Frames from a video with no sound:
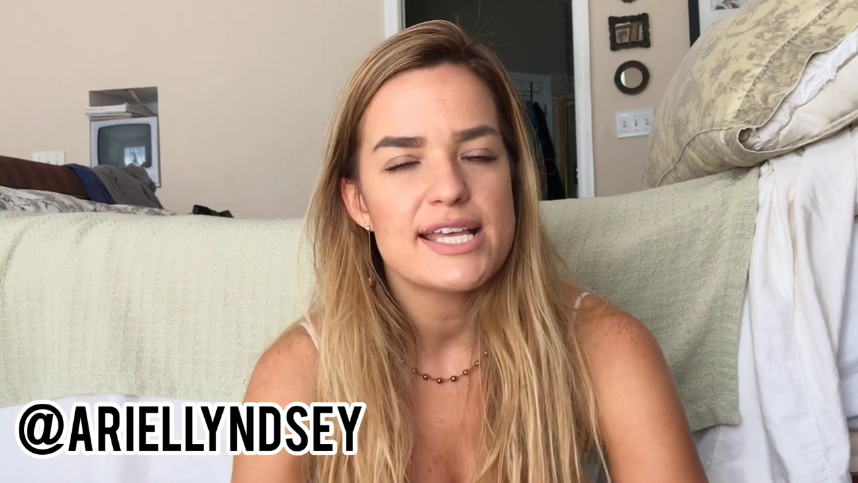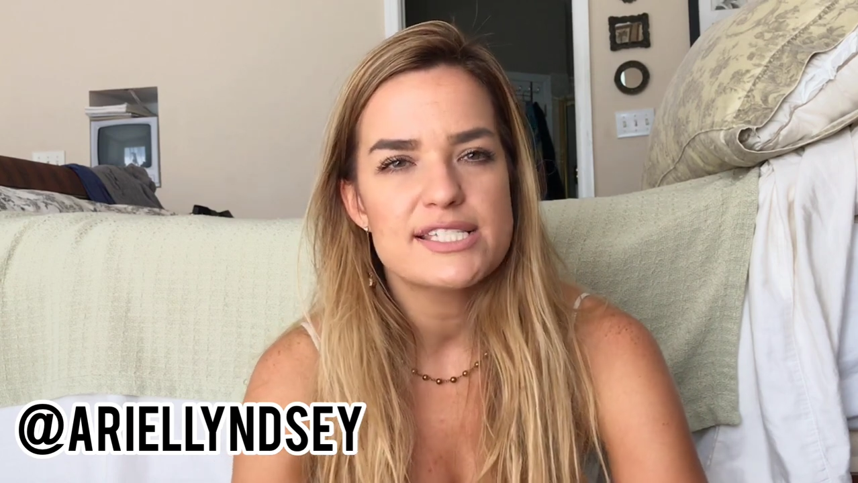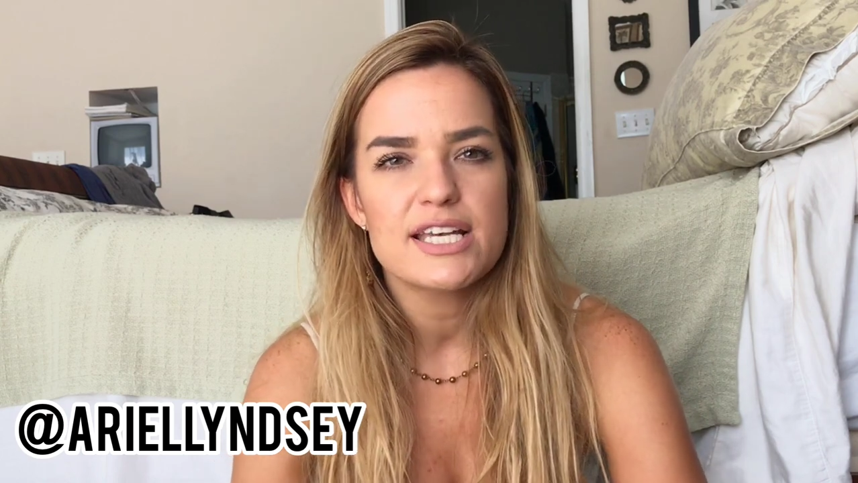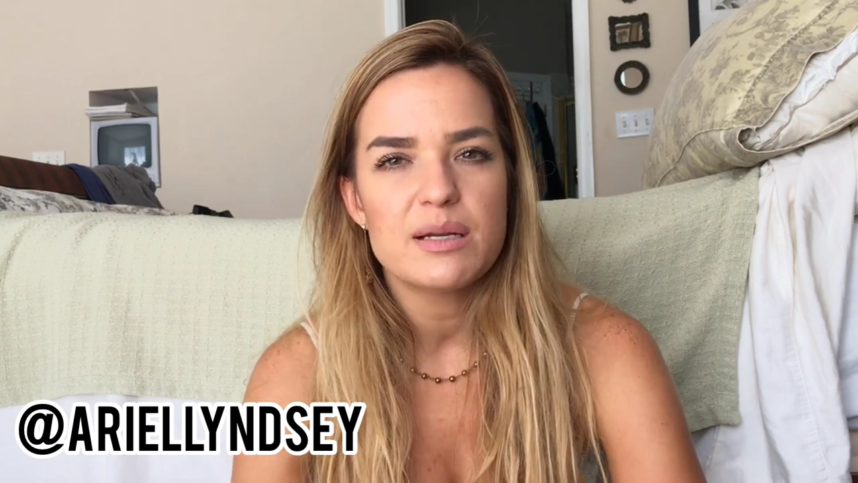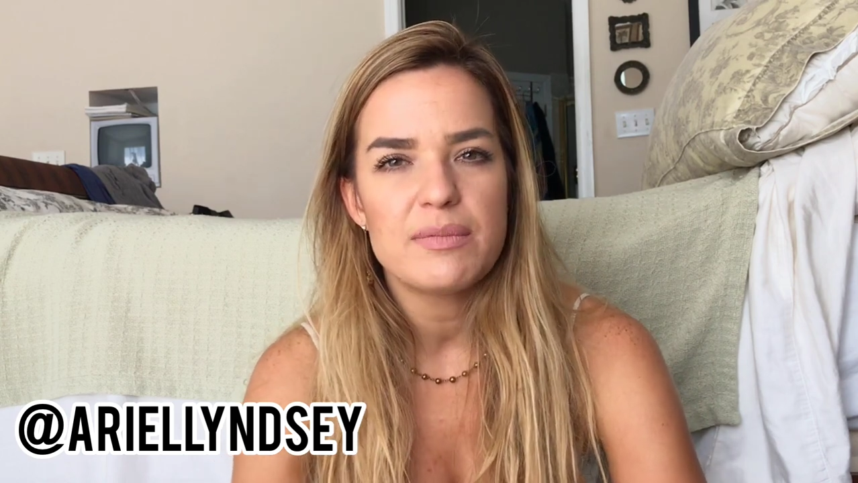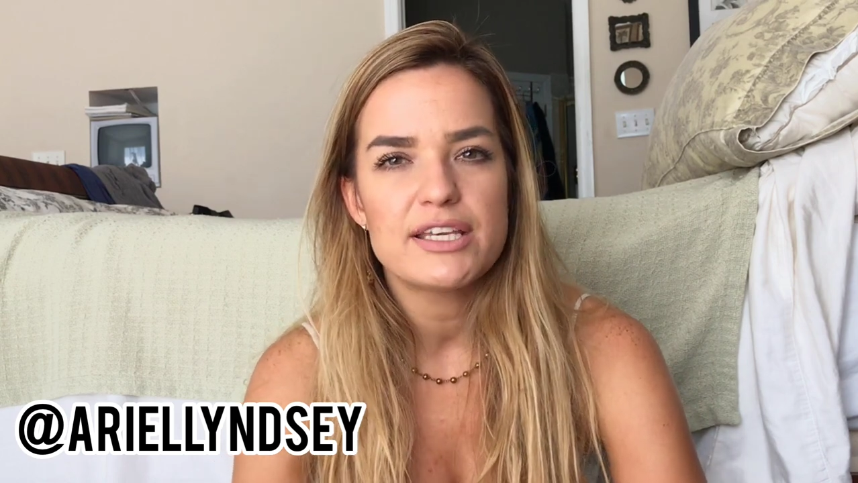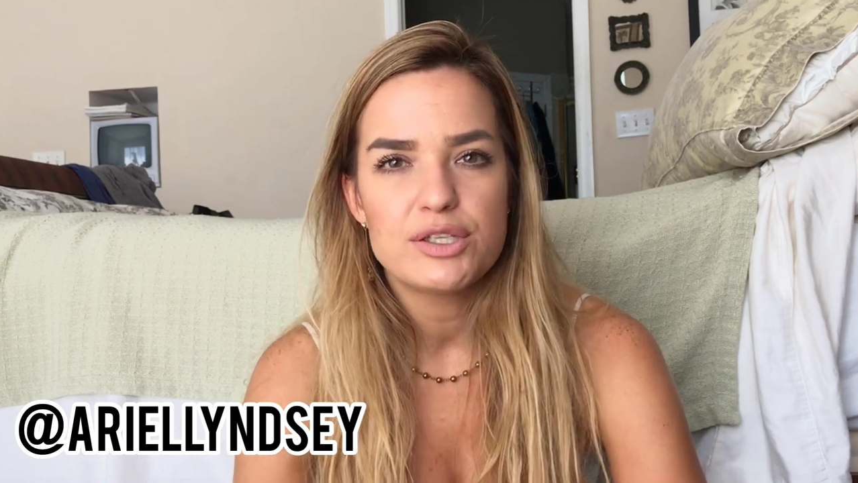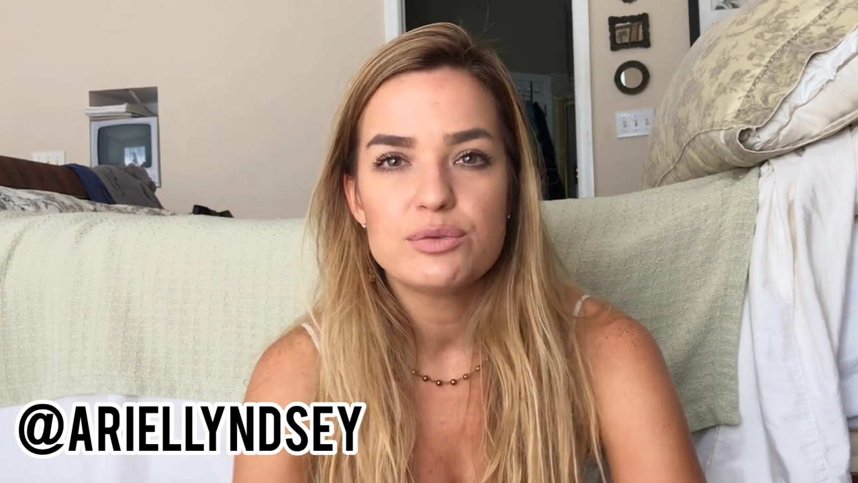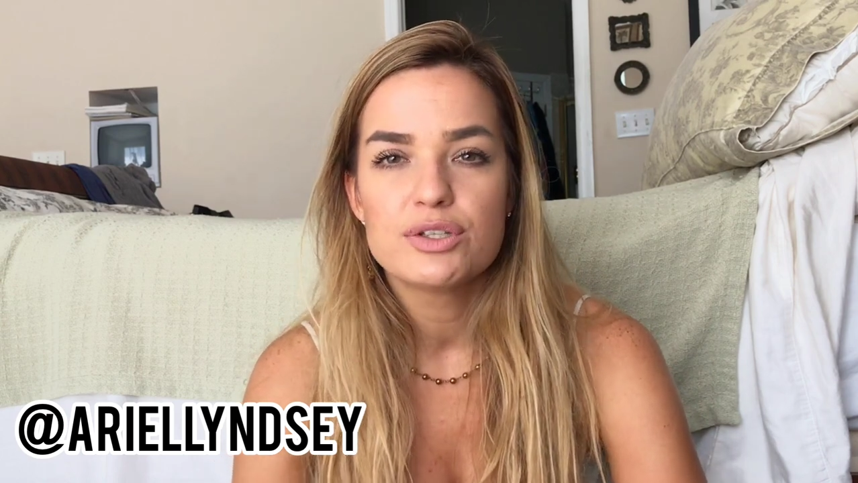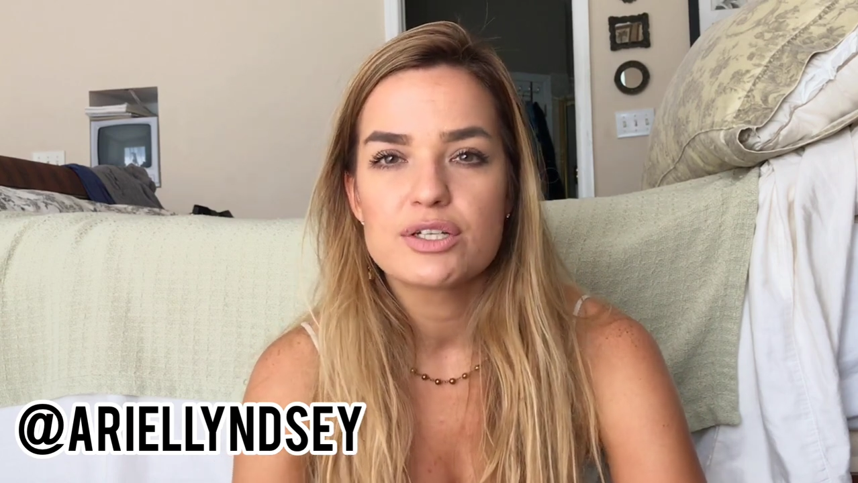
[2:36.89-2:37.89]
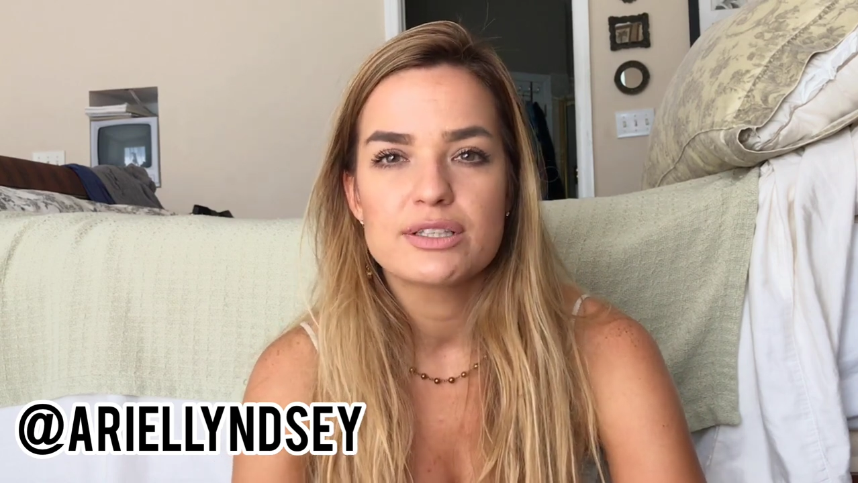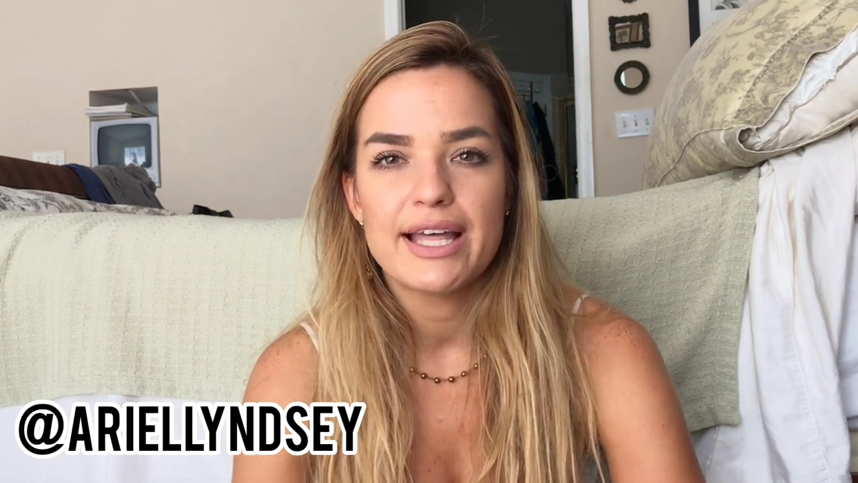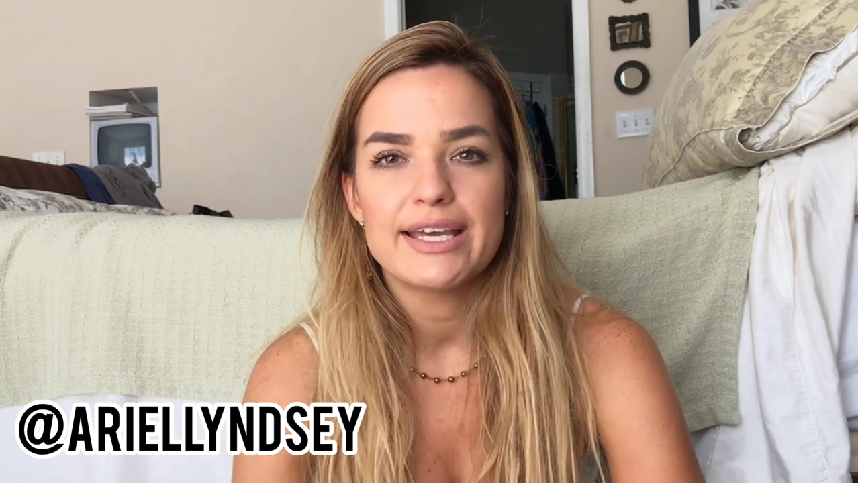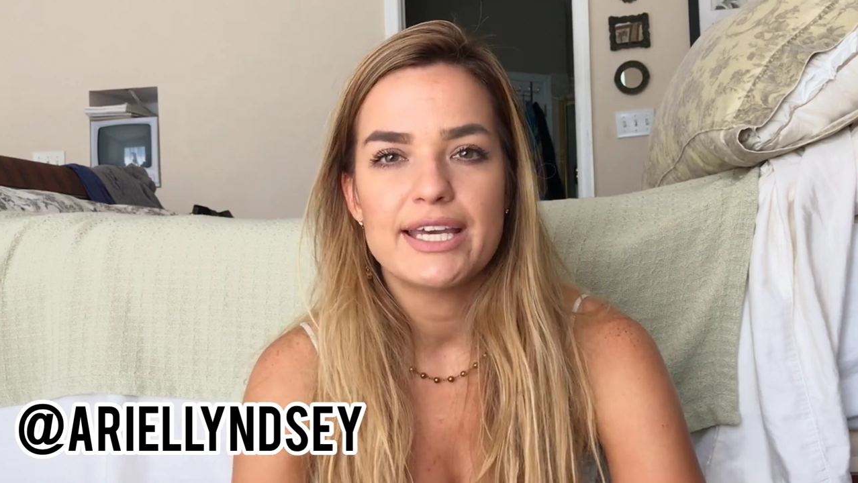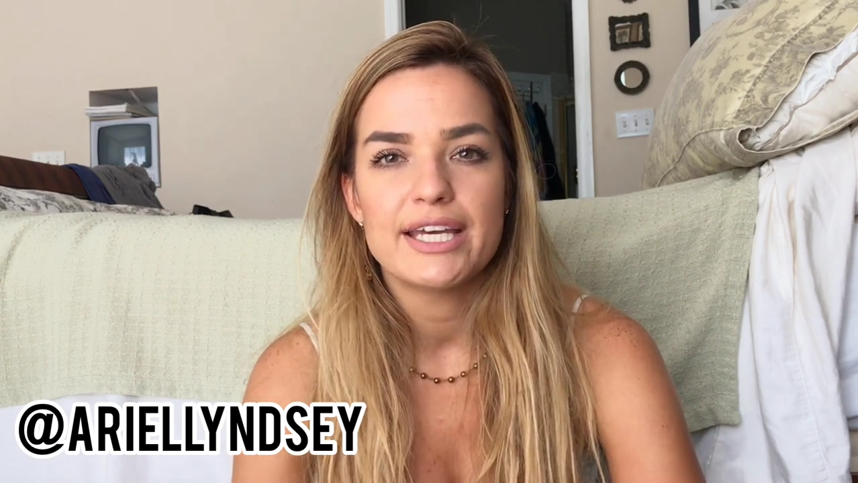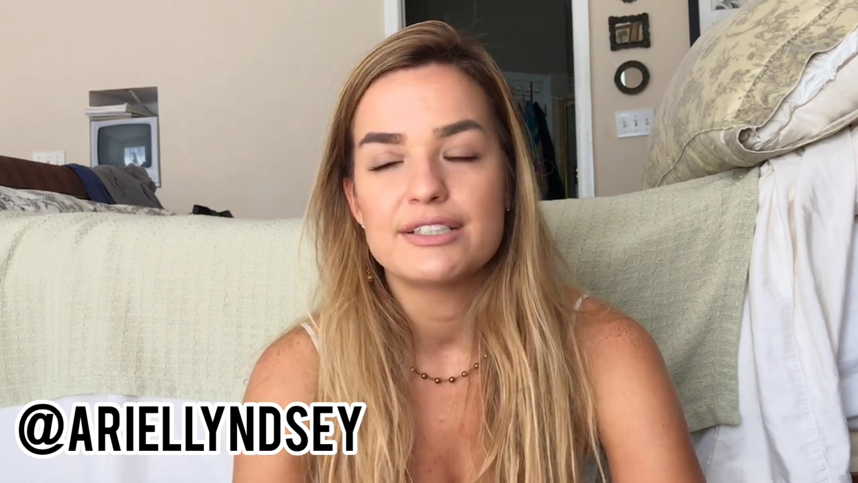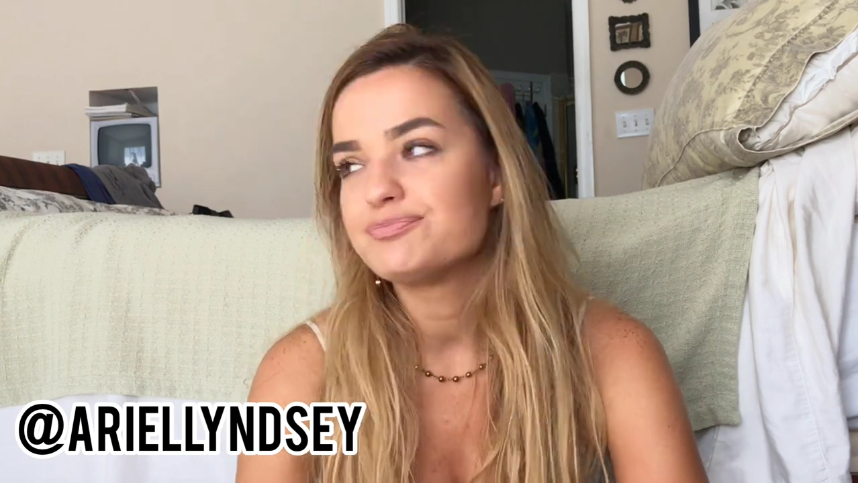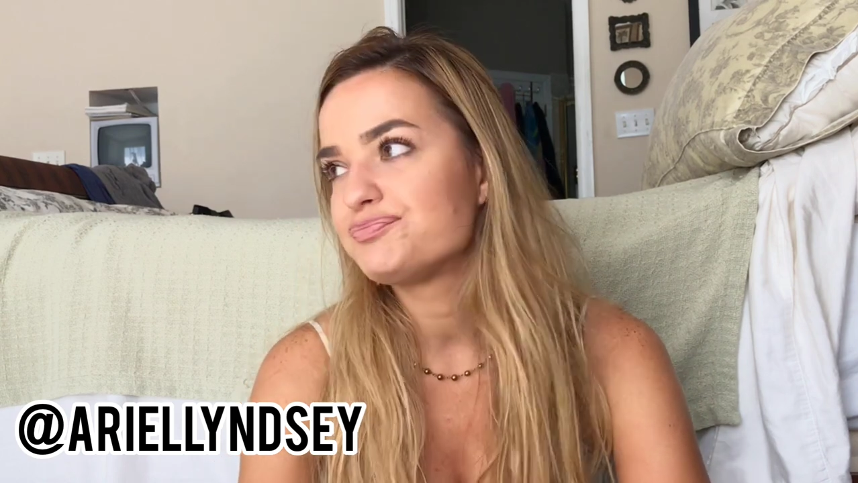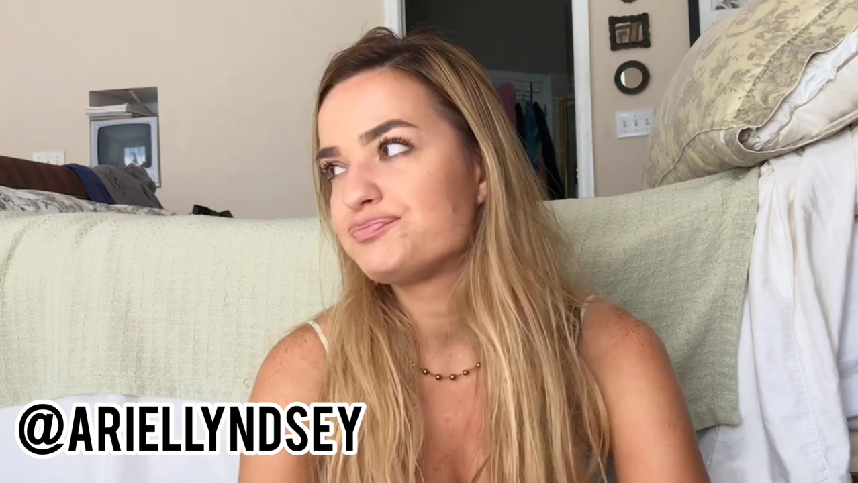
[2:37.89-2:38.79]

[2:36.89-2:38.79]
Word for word: it's gonna make you look like a